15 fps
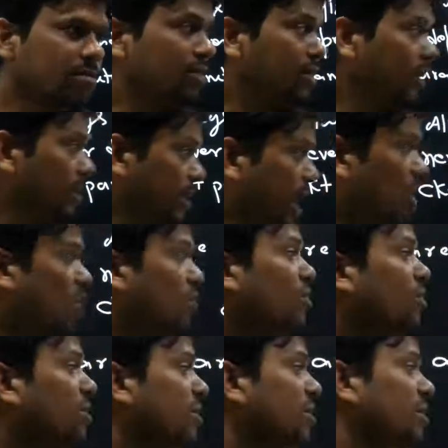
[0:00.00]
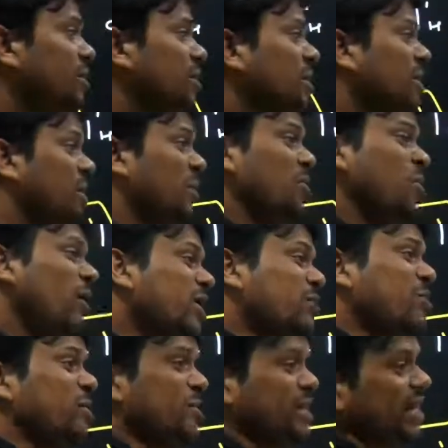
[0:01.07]
Now, what
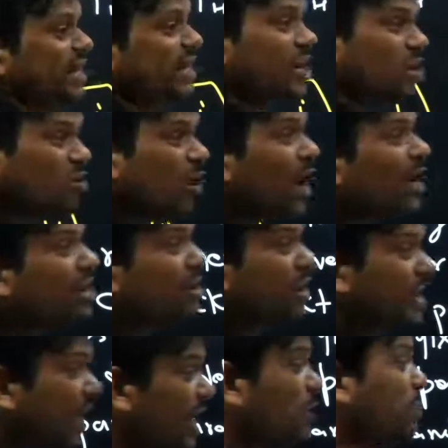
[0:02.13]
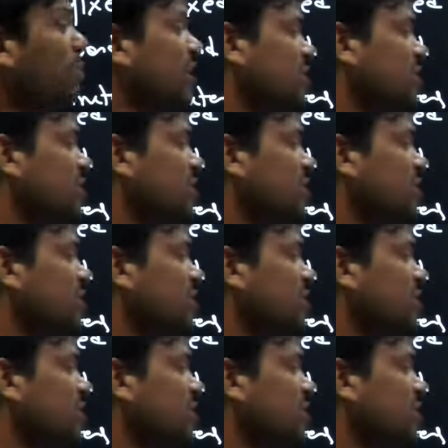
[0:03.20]
will be the required gate pulse